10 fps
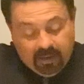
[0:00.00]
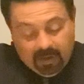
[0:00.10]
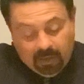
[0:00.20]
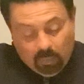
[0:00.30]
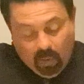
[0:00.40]

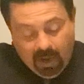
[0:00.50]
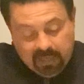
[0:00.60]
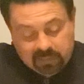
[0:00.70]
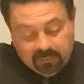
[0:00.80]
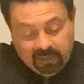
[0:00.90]
and
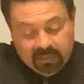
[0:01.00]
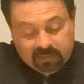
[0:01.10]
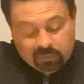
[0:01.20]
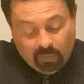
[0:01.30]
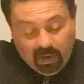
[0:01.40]
wise men, and
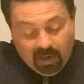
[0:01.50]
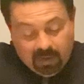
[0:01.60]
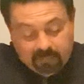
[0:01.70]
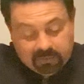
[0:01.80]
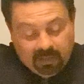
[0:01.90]

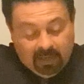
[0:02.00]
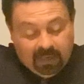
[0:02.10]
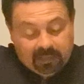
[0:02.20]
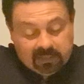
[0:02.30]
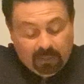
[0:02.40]
scribes,
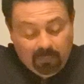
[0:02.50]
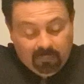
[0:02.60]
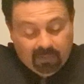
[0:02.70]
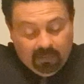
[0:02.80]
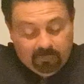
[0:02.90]
and some of
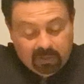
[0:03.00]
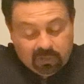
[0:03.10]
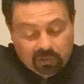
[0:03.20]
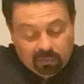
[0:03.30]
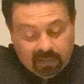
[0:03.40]
them ye
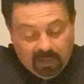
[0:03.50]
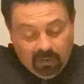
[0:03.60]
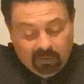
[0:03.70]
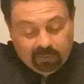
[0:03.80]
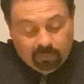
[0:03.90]
shall kill and